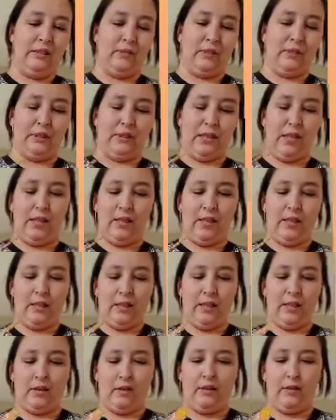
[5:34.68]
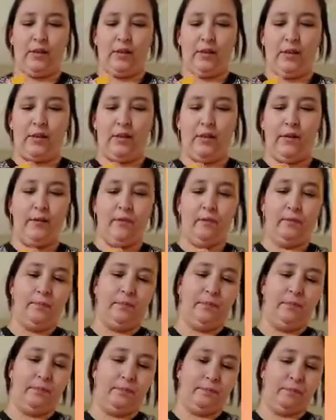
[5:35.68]
Take that out of there.
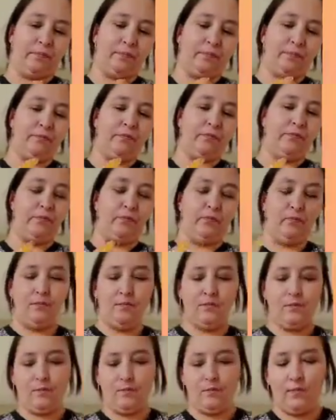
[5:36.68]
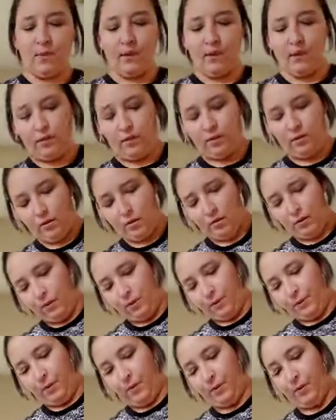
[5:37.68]
It's
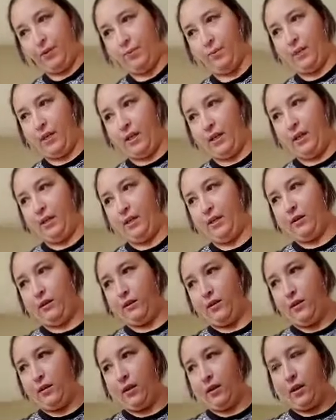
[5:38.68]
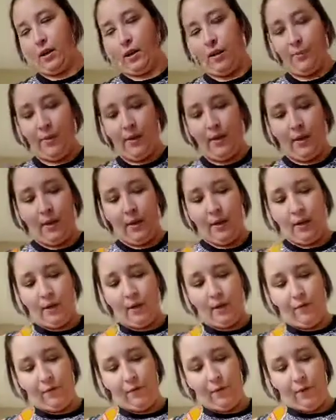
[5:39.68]
supposed to be 1.5
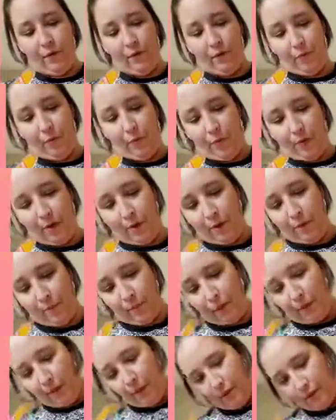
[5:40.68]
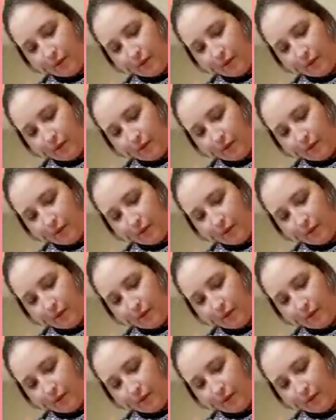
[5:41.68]
cups of pumpkin.